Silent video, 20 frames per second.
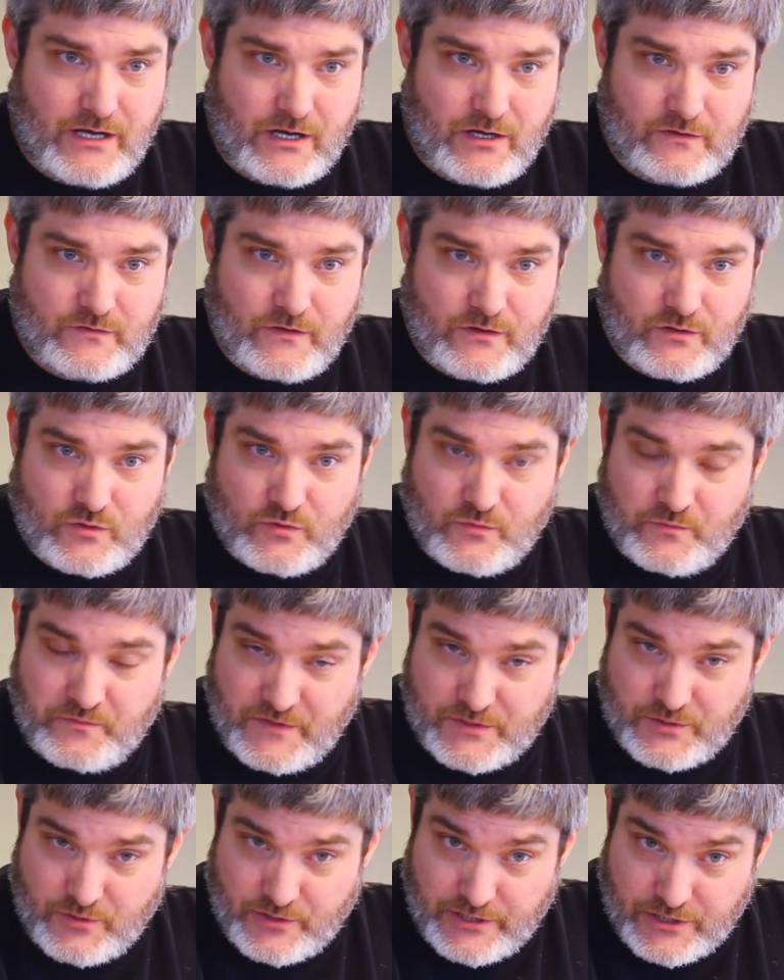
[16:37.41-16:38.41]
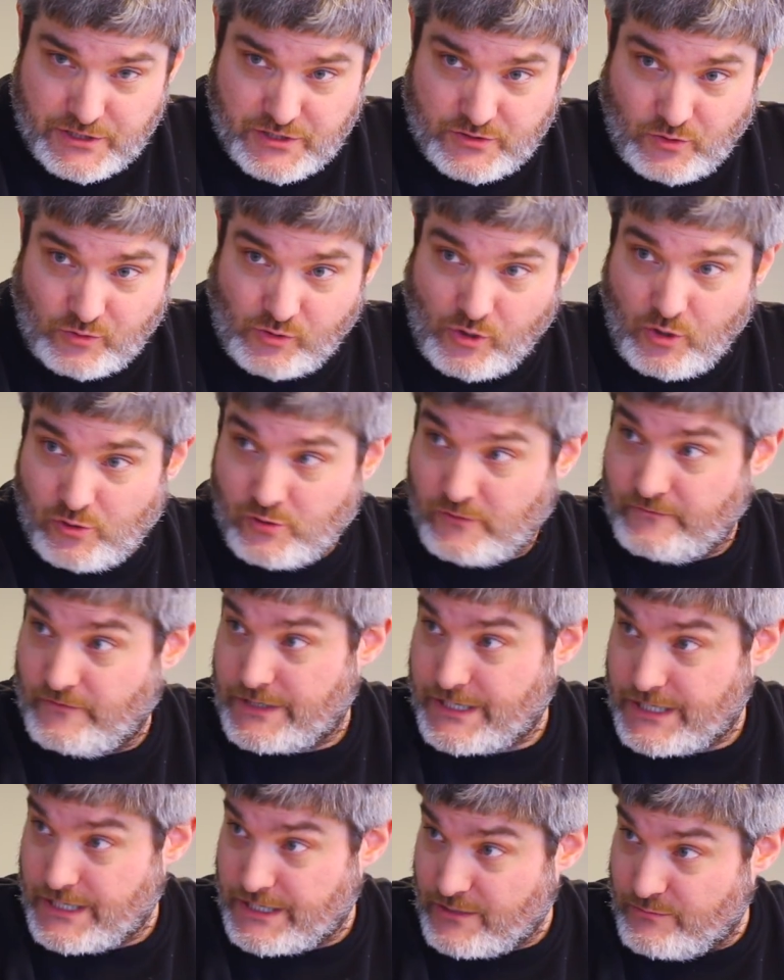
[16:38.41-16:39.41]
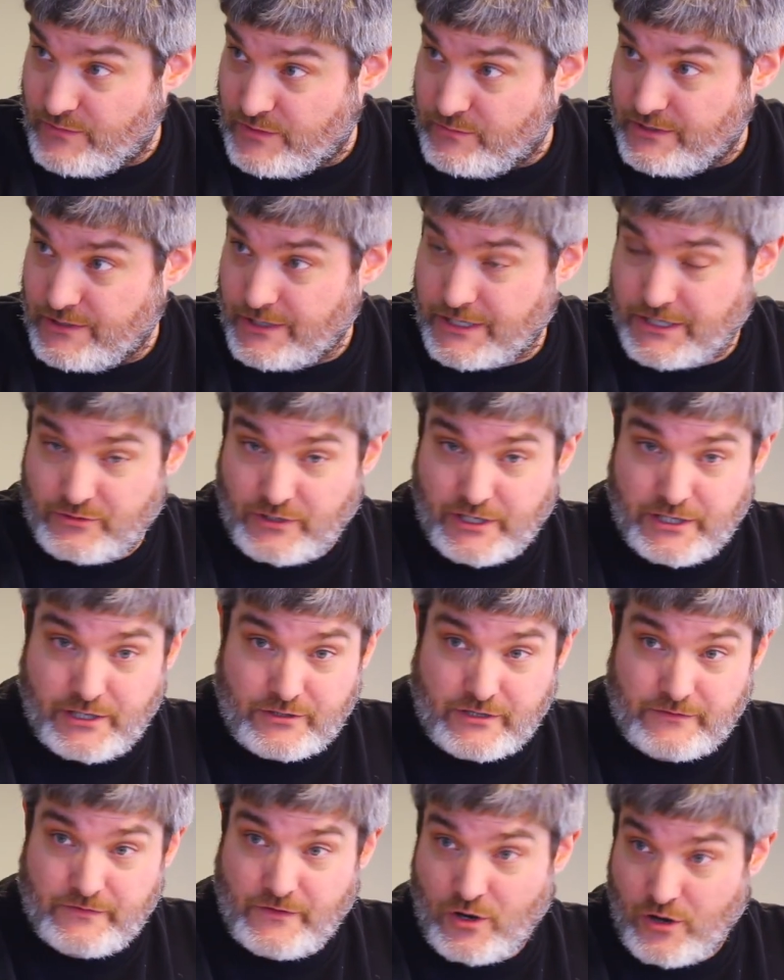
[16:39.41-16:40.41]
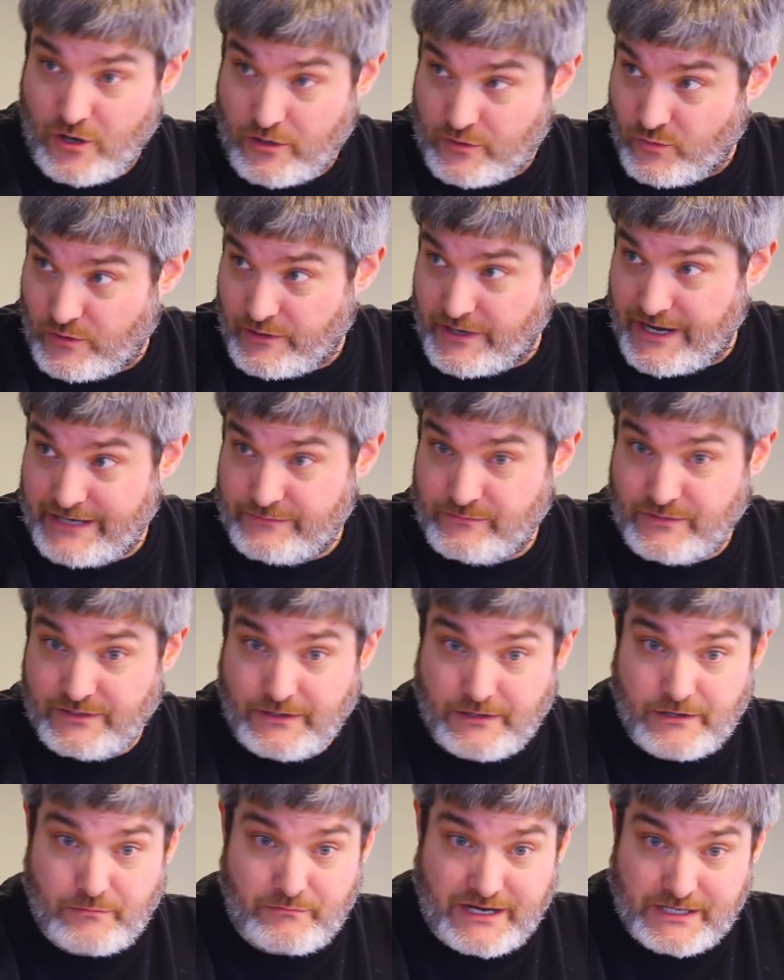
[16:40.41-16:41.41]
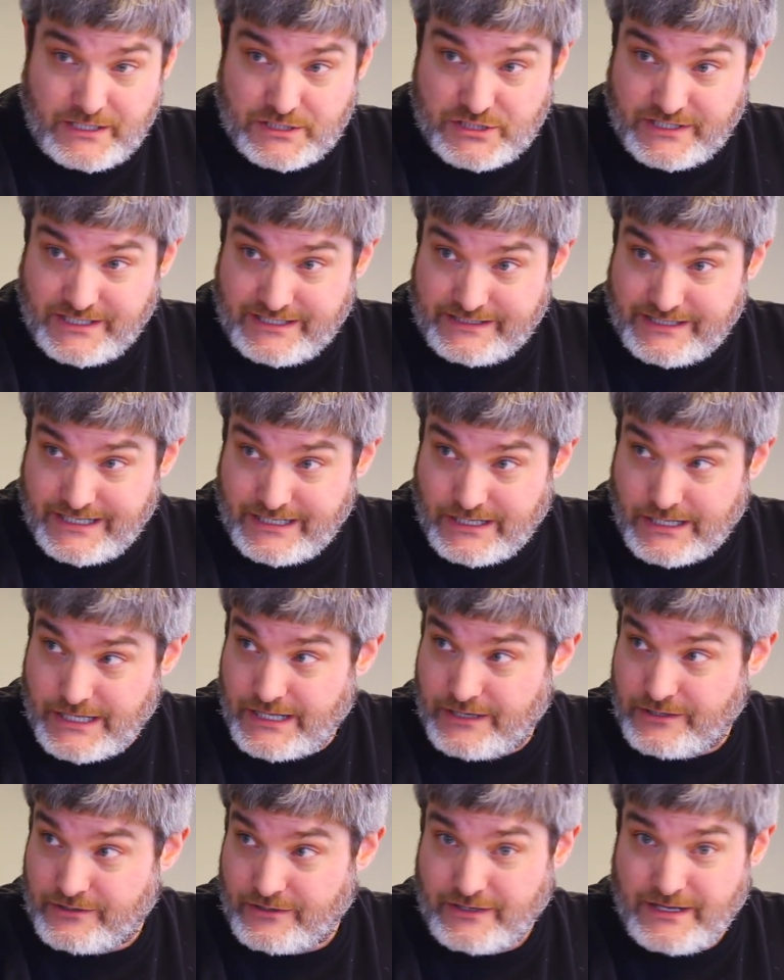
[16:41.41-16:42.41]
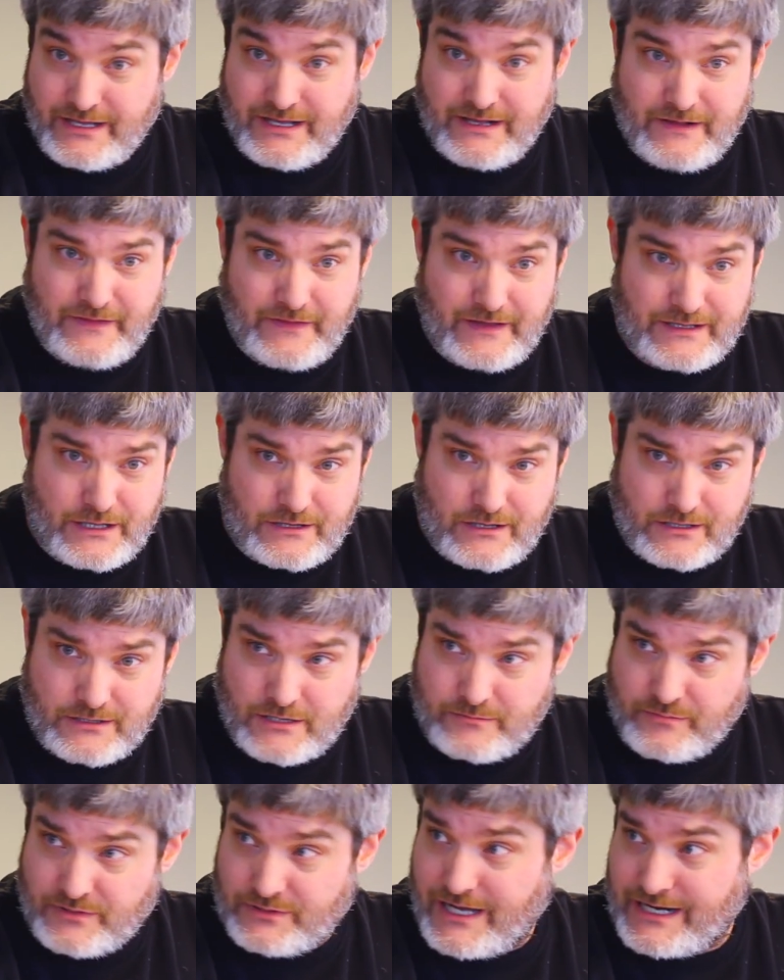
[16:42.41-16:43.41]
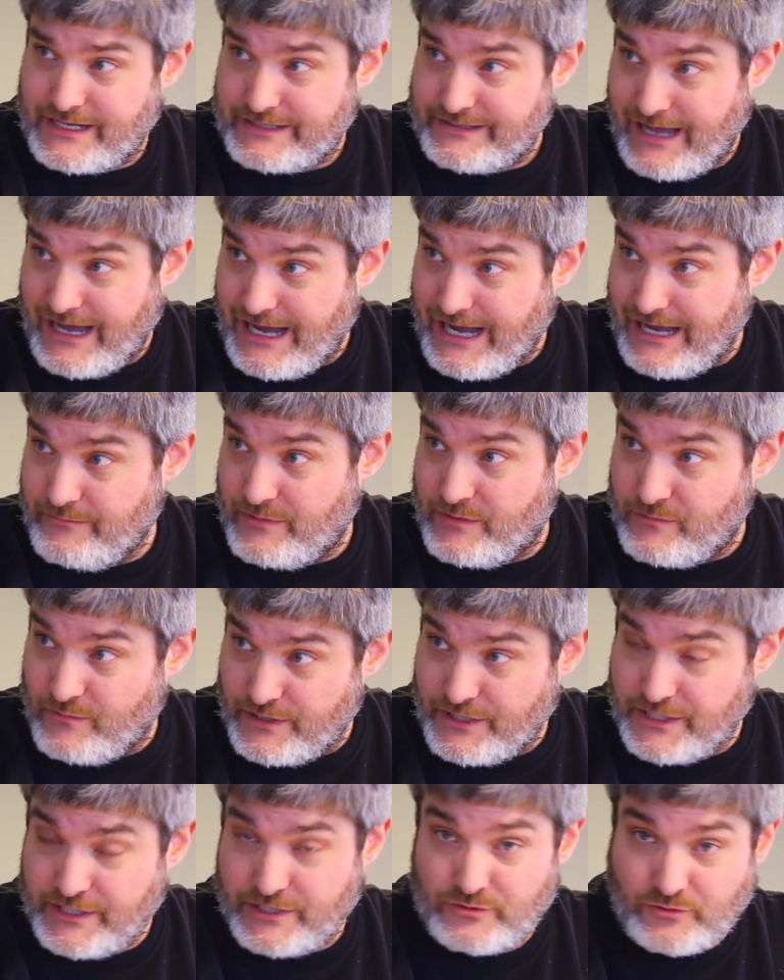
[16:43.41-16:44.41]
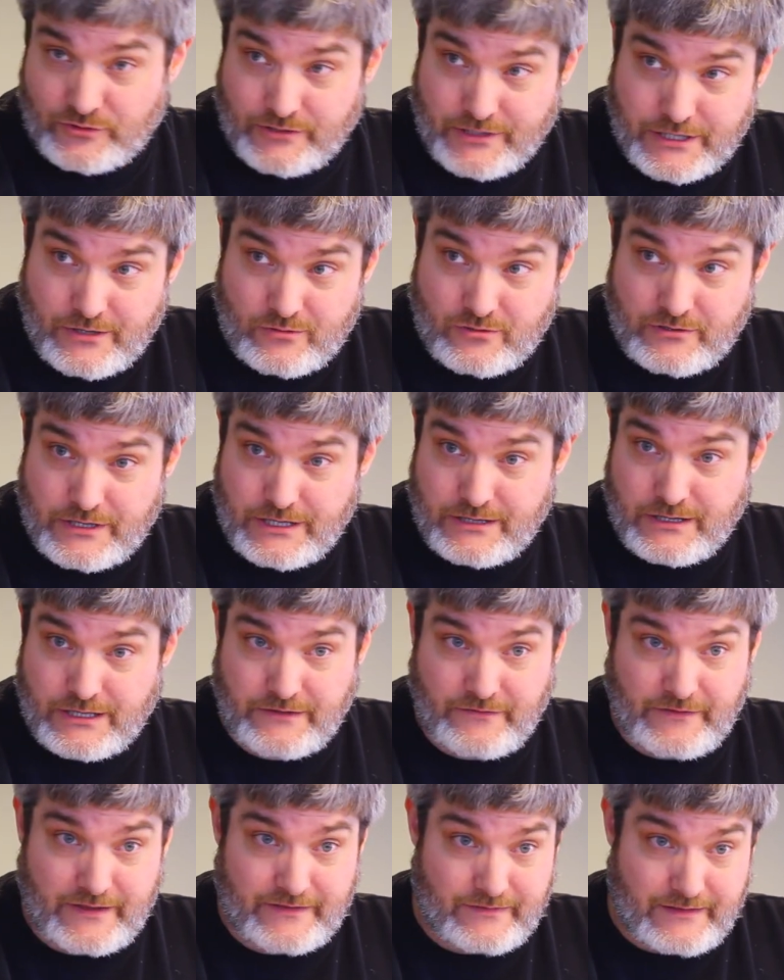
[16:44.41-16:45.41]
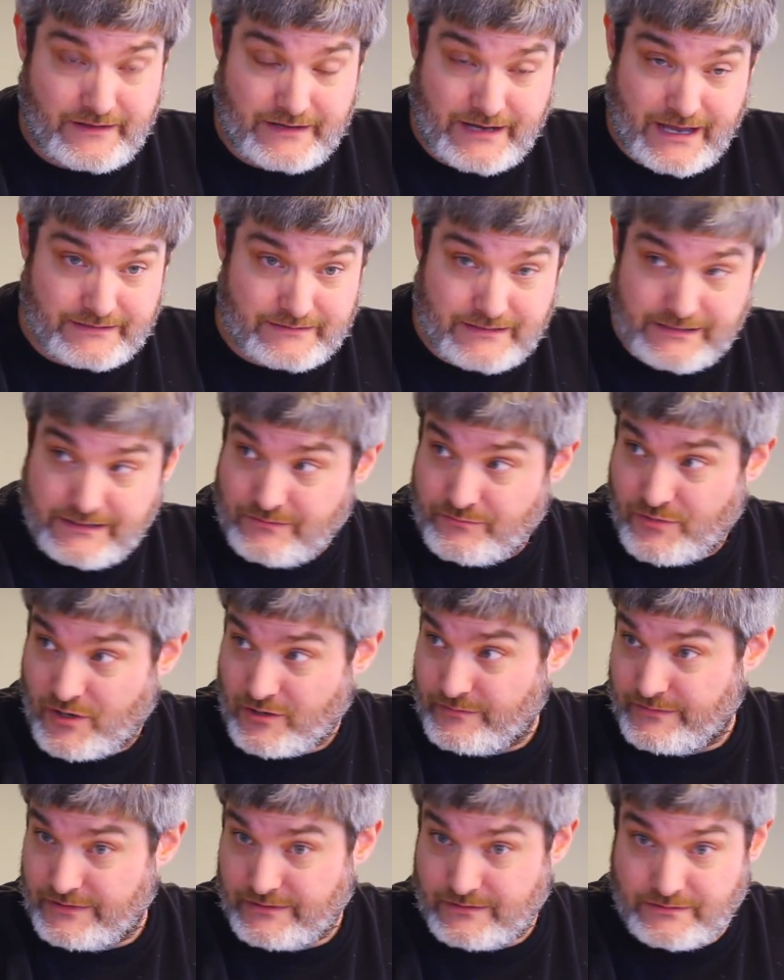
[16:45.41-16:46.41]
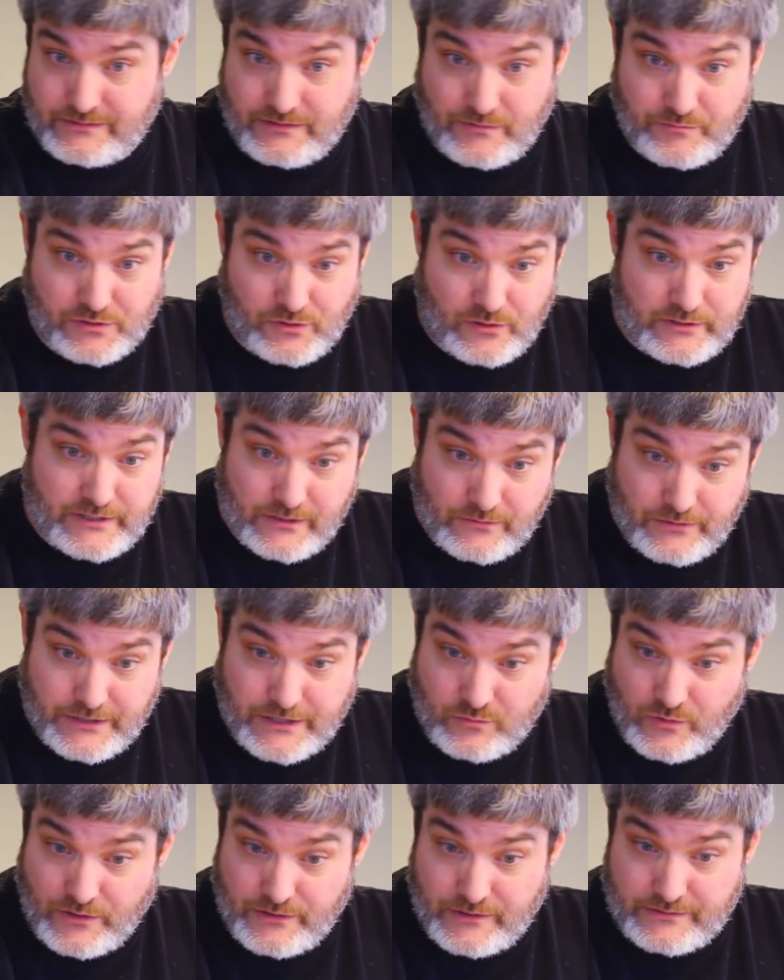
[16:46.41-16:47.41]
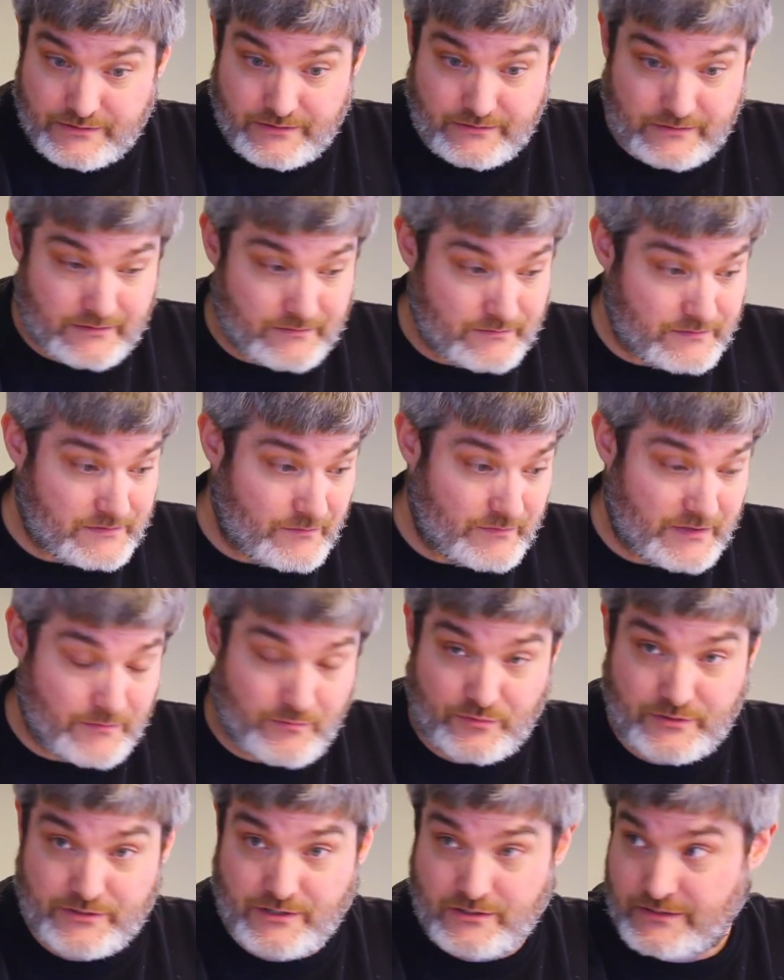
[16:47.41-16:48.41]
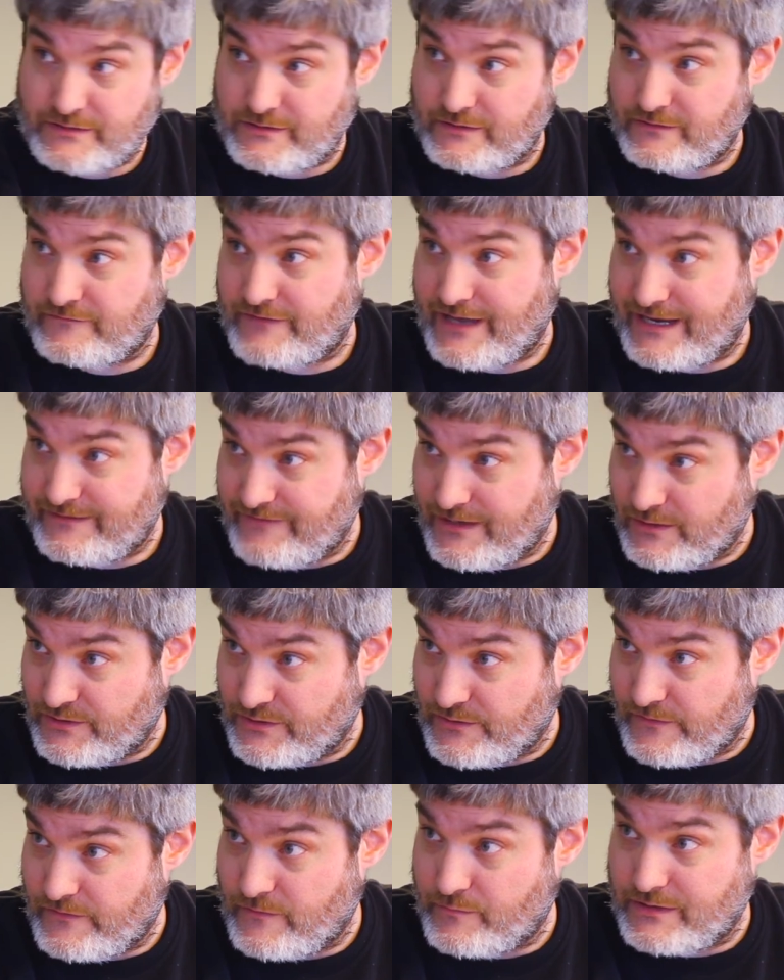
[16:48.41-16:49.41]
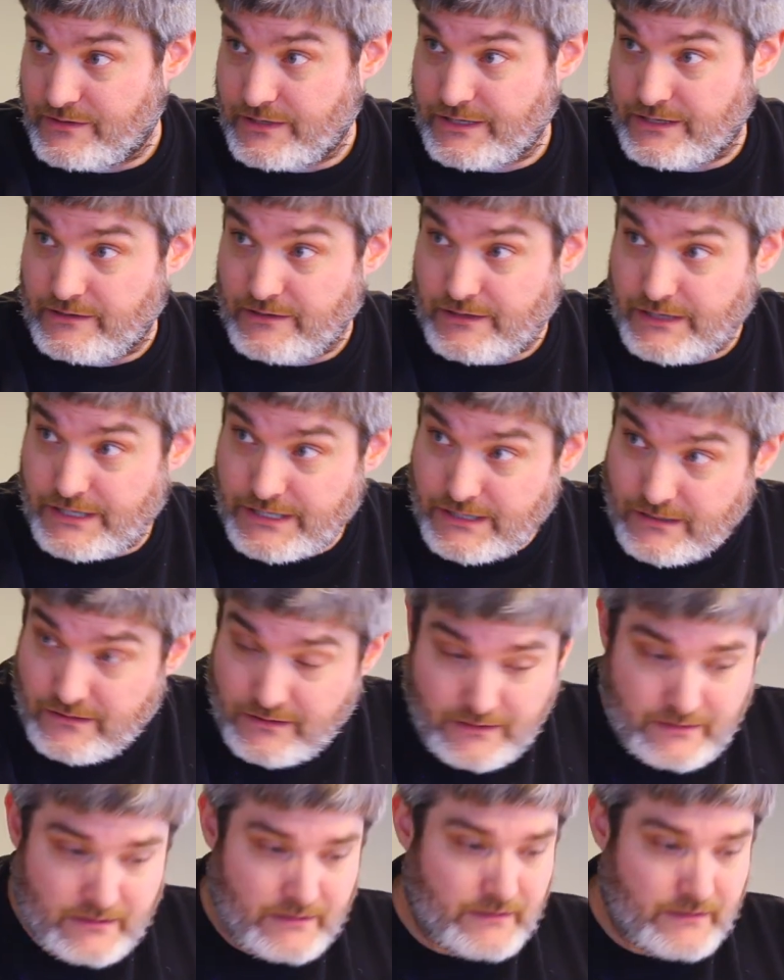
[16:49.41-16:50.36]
although the traditional role of the system administrator and the hardware admins managing a data center, that sucks up a lot of time and money and resources that an IT department could deploy elsewhere to, to be productive, add value to the business. Sure.